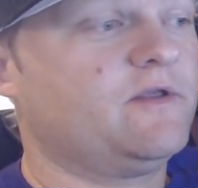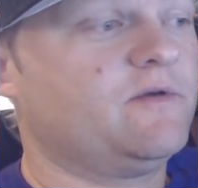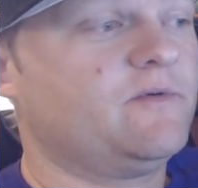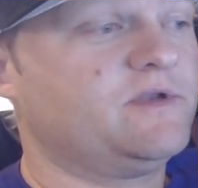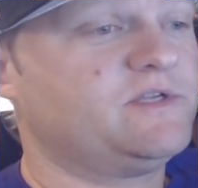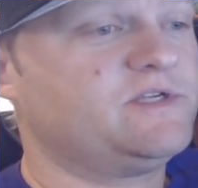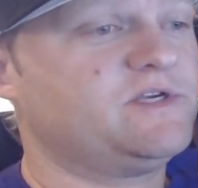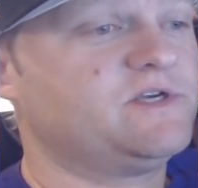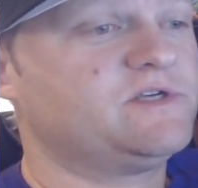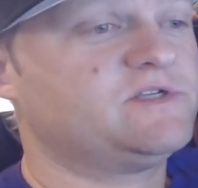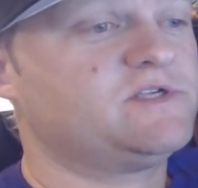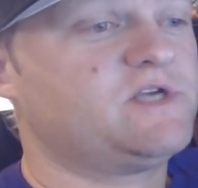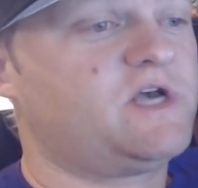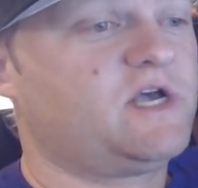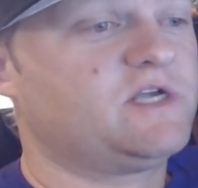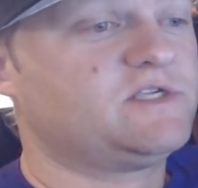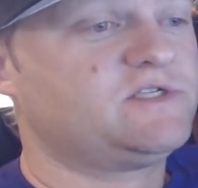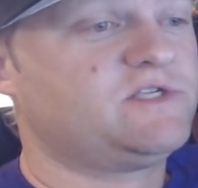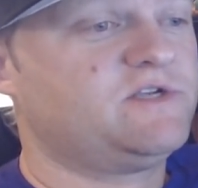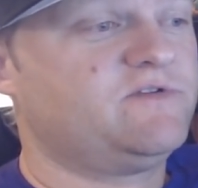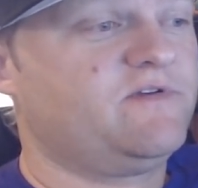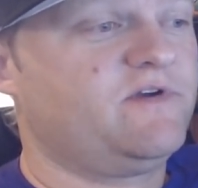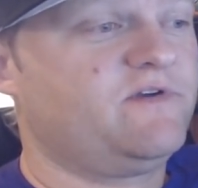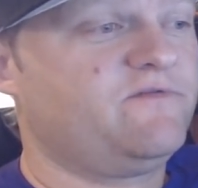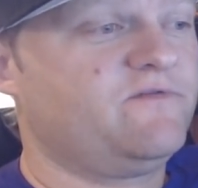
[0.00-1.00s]
They went to
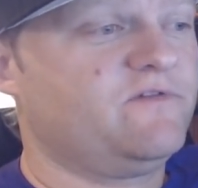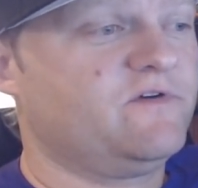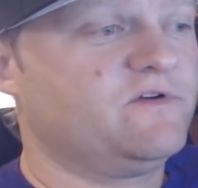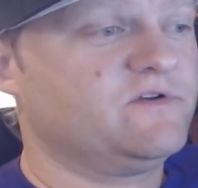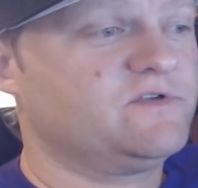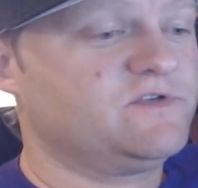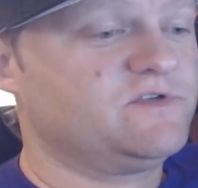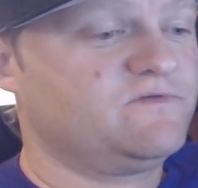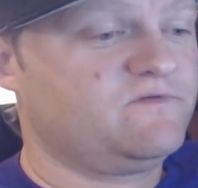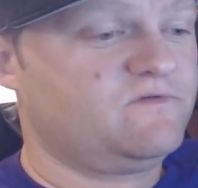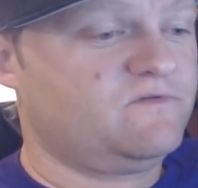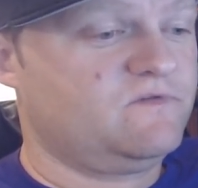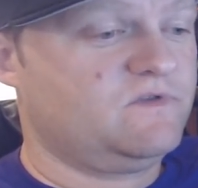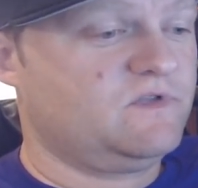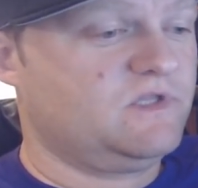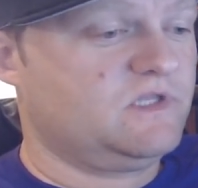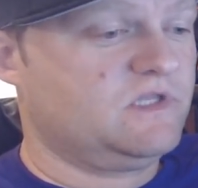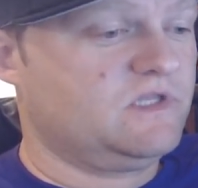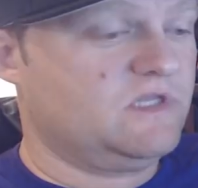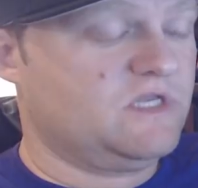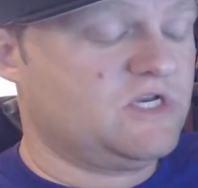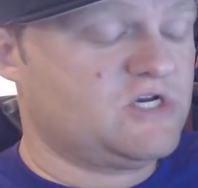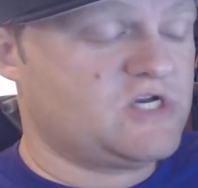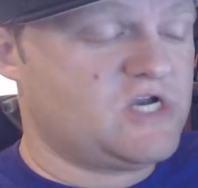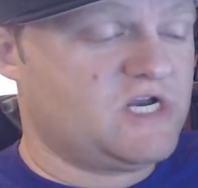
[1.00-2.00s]
exhaustive efforts of
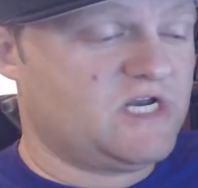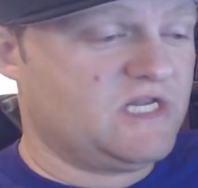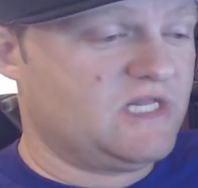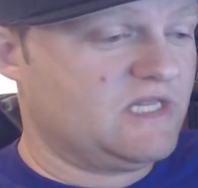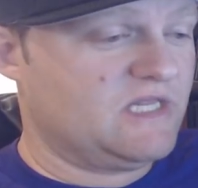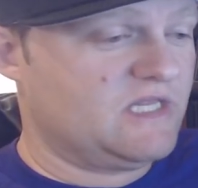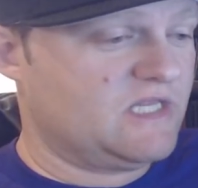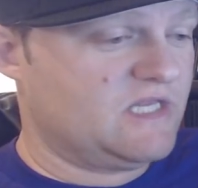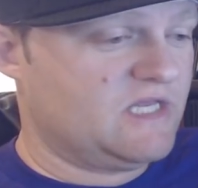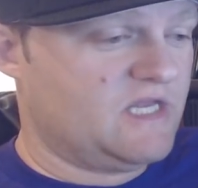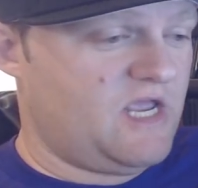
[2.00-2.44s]
trying to